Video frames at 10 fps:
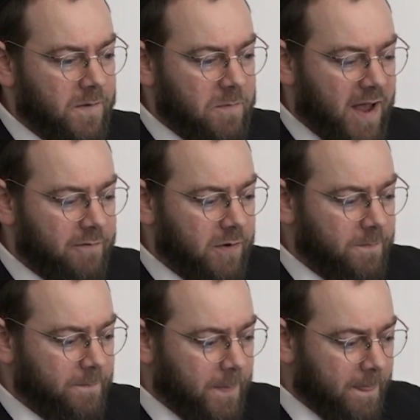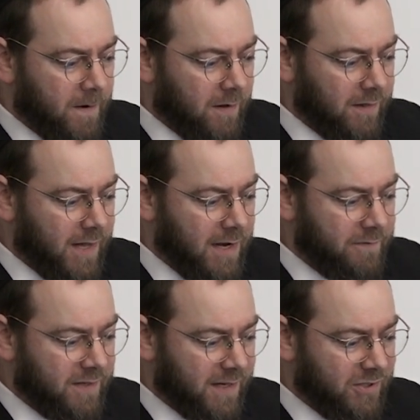have a lot of
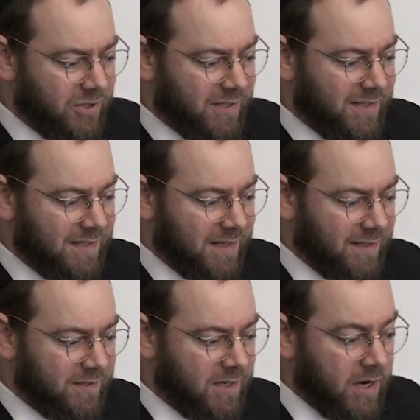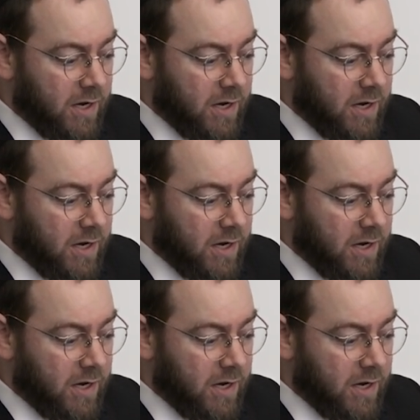attention to details,